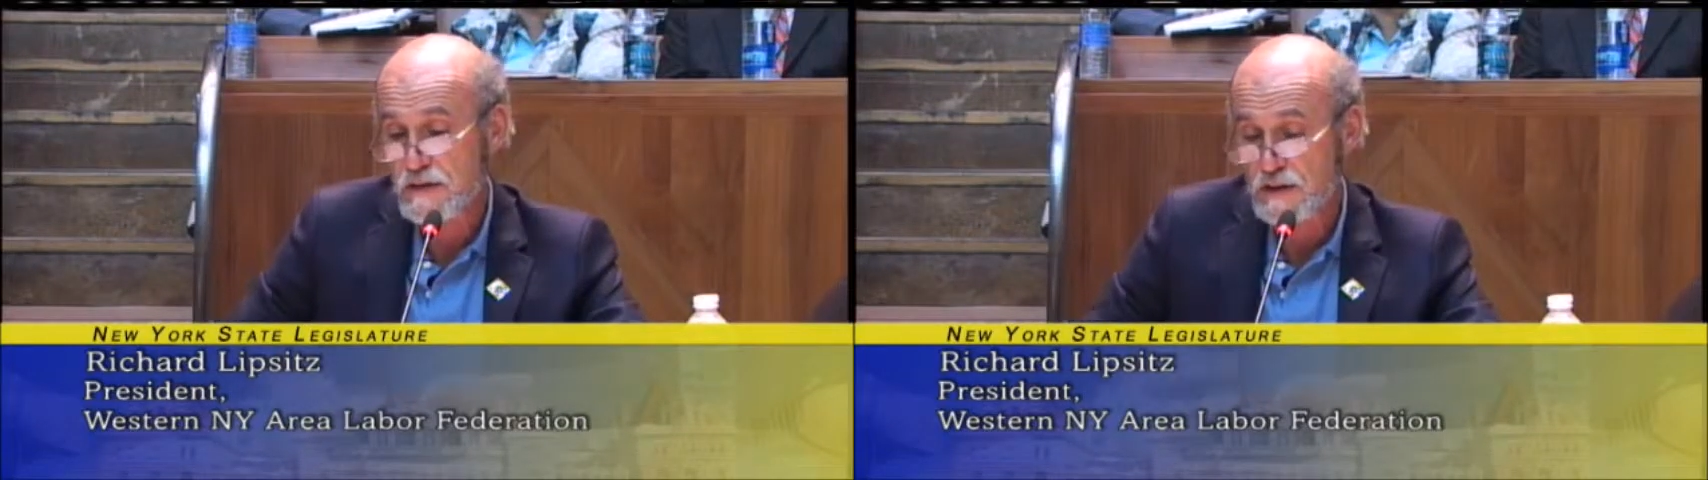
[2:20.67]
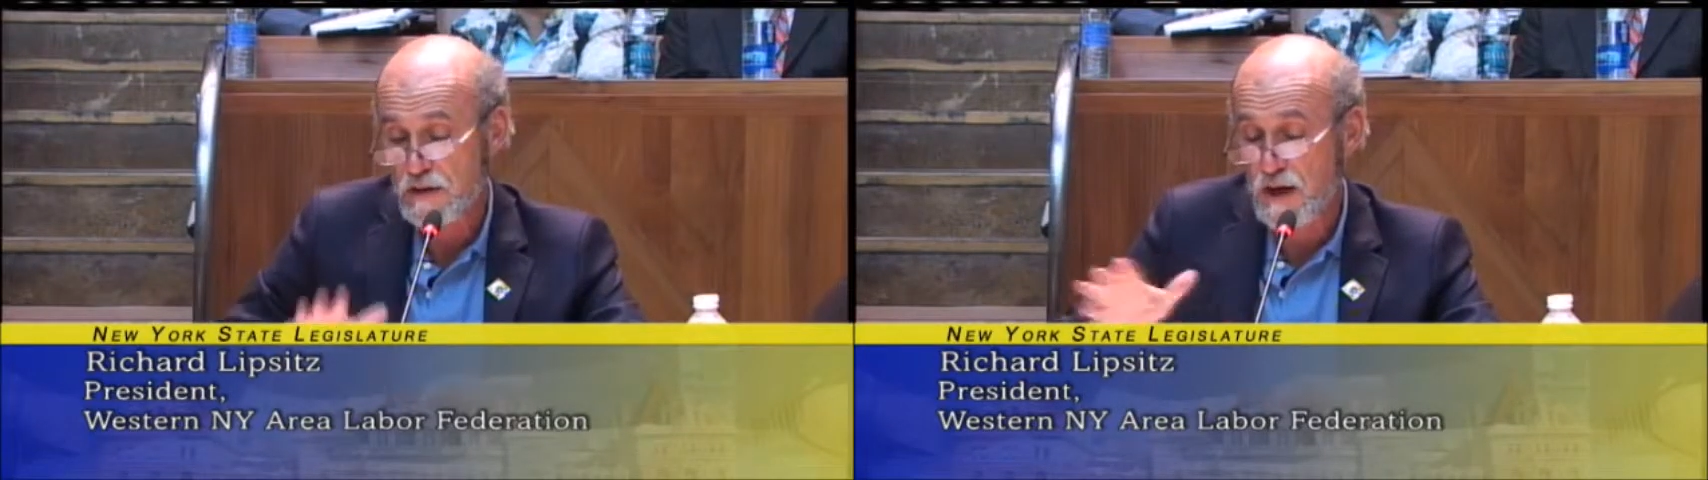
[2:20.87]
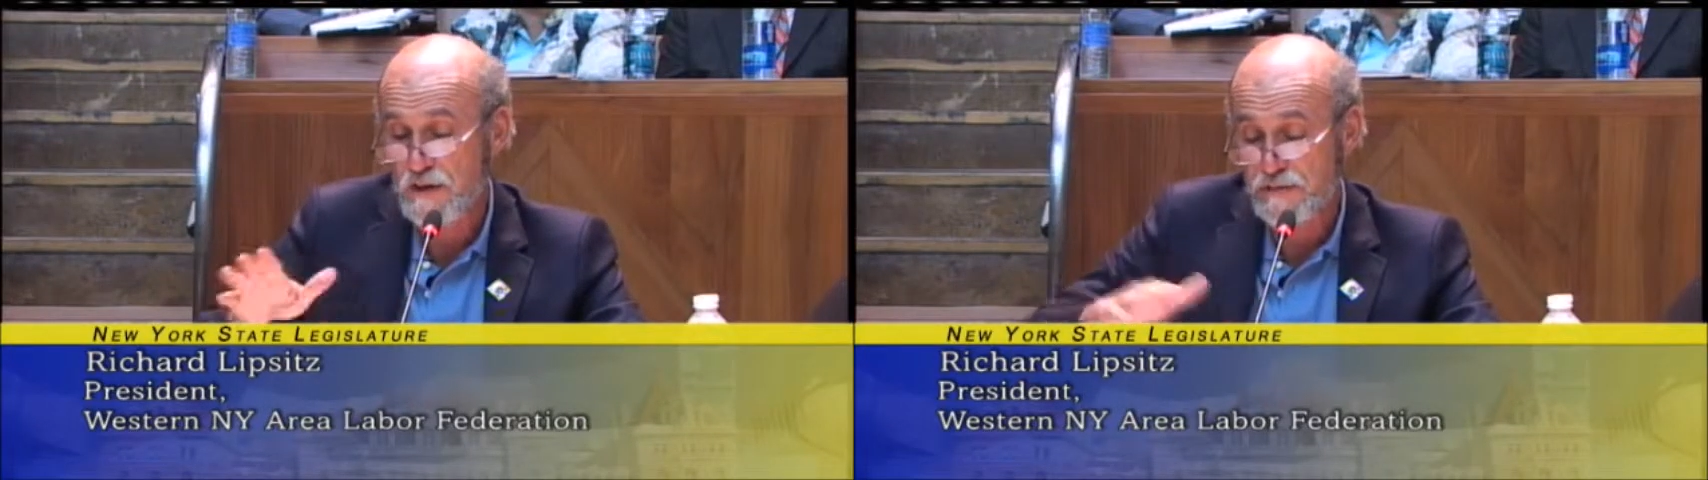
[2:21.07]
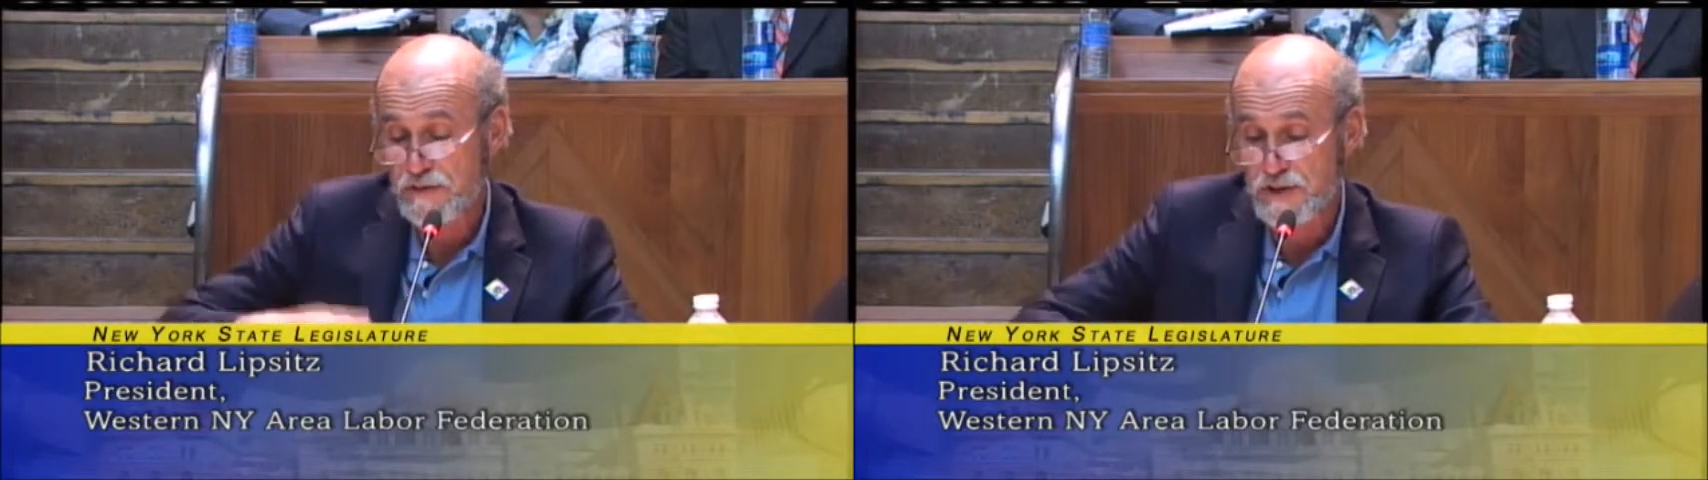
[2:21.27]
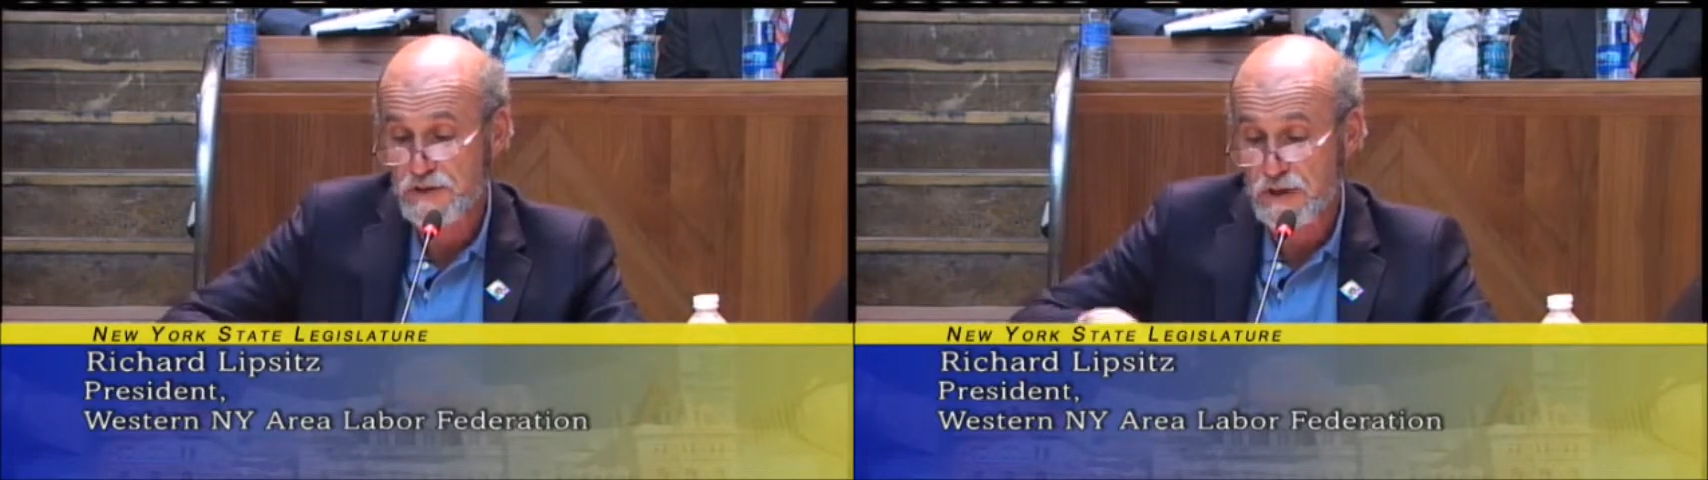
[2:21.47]
that are off
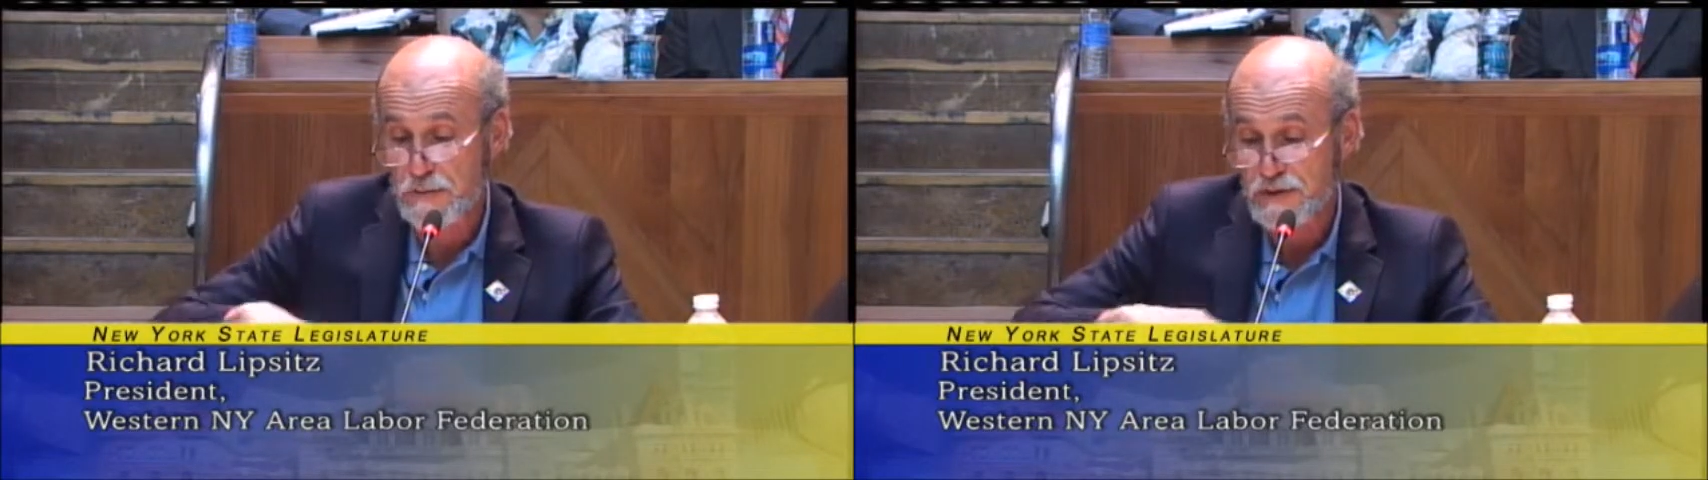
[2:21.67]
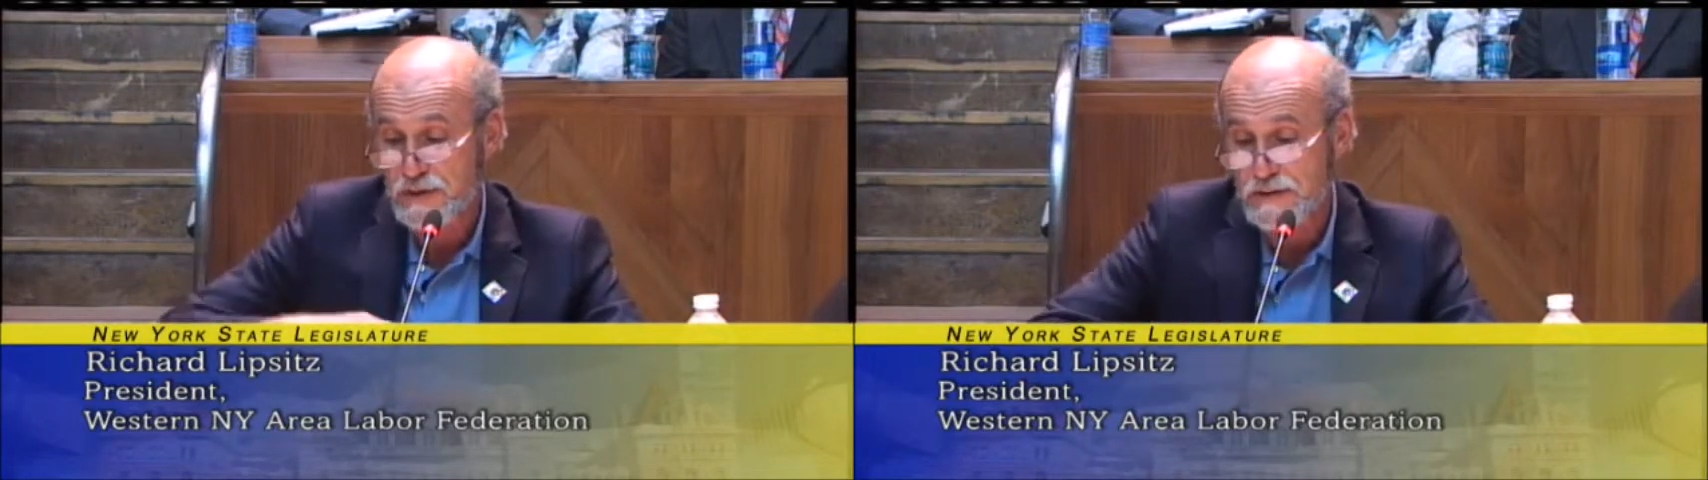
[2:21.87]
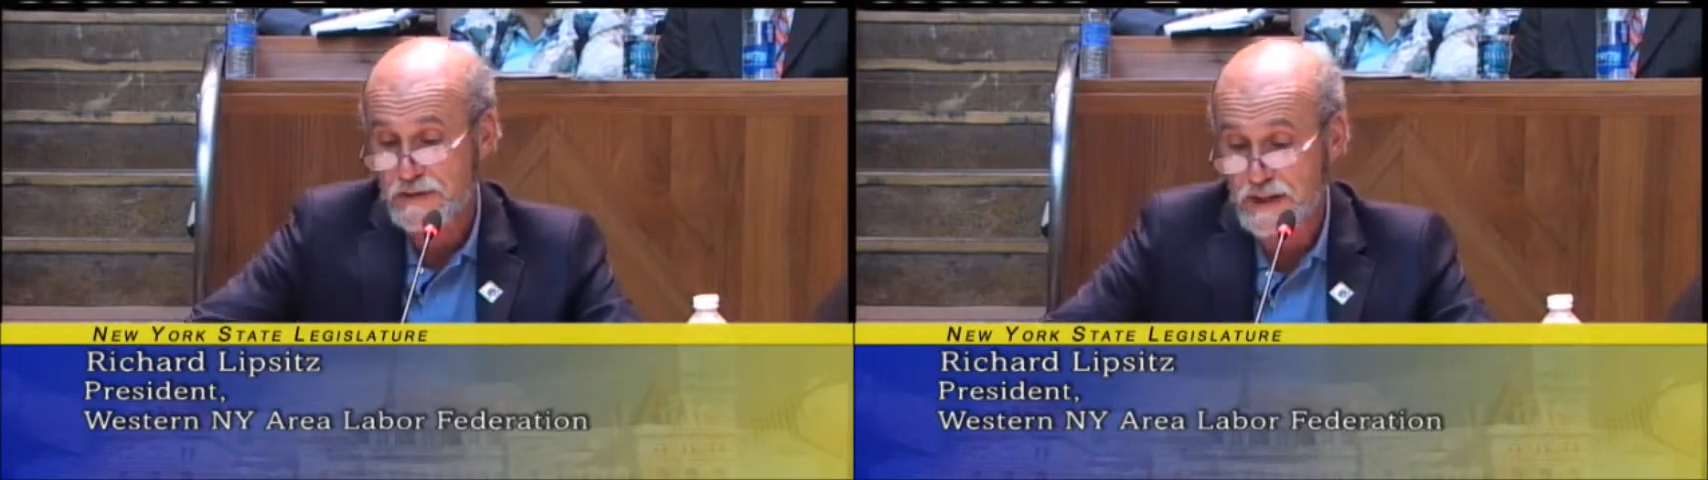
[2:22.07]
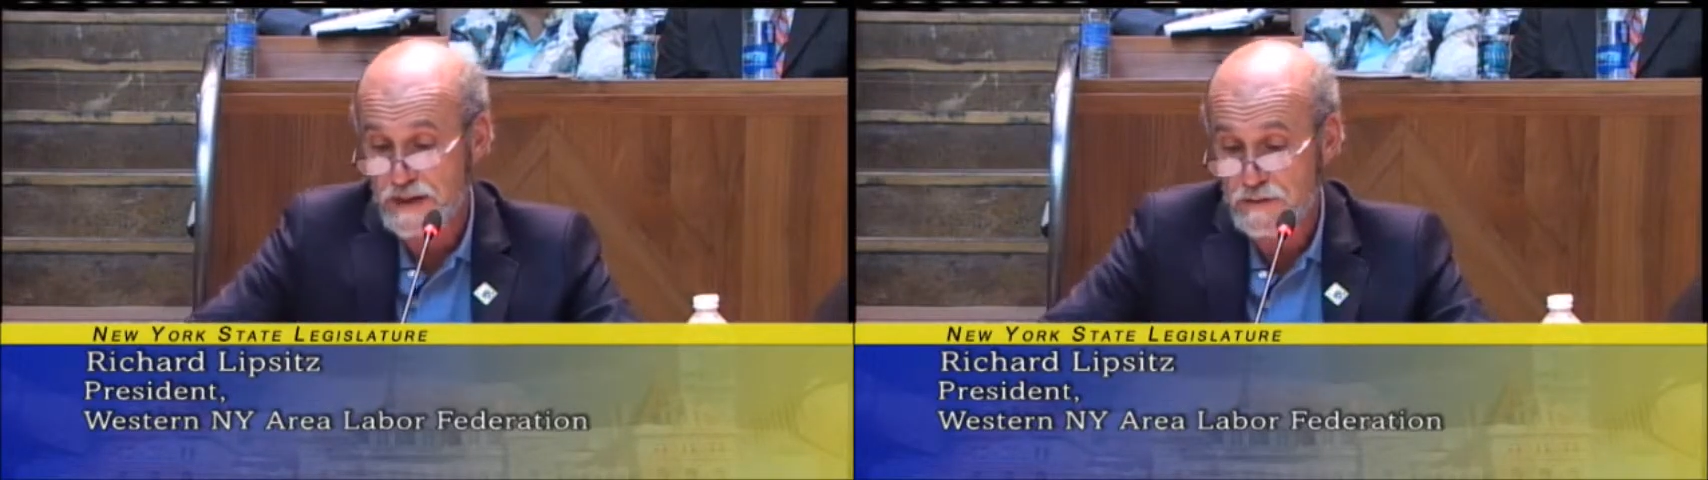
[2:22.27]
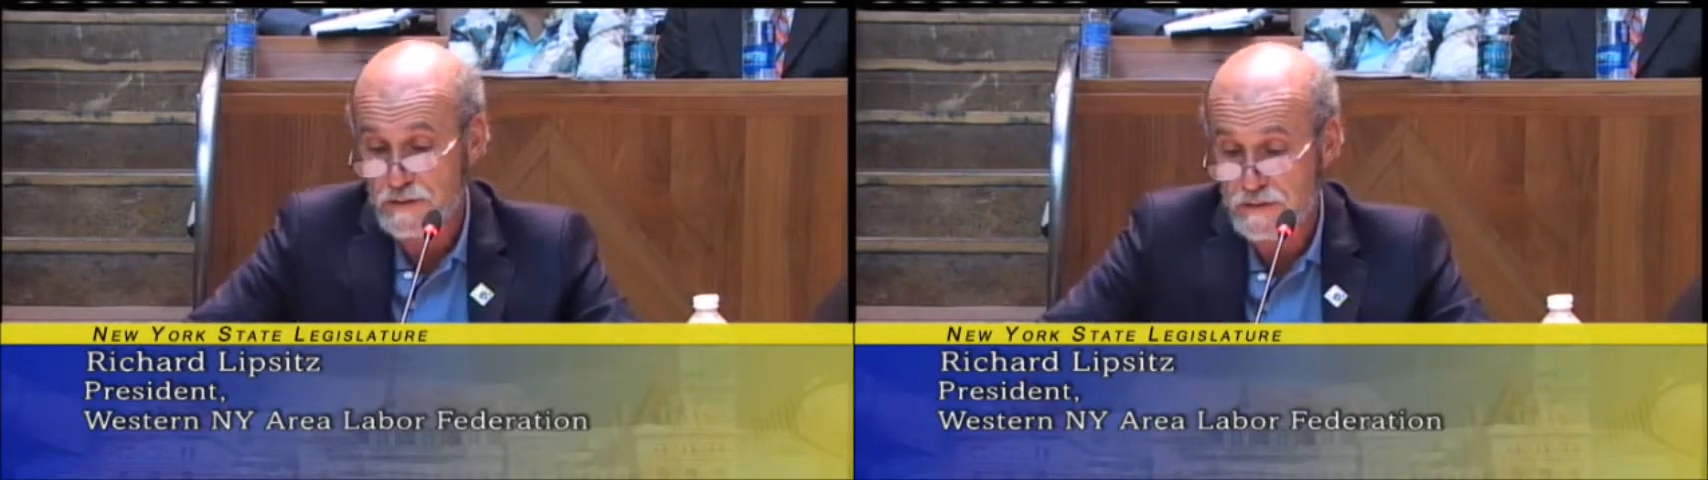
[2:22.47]
the script,
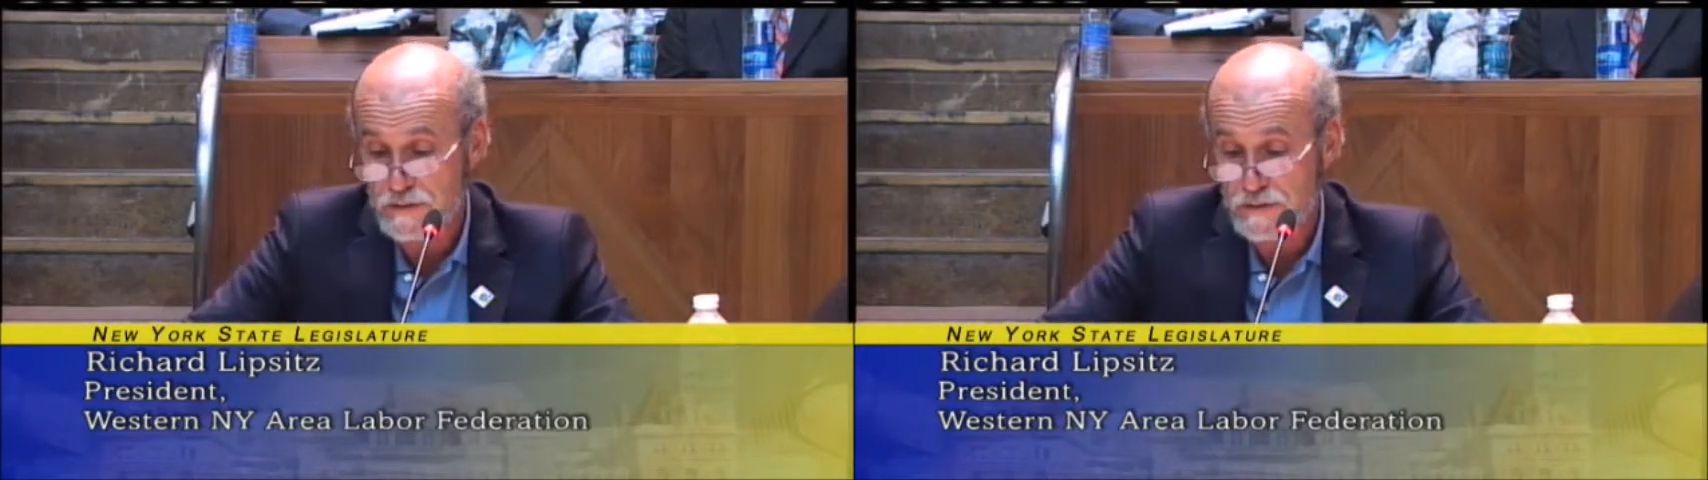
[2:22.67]
the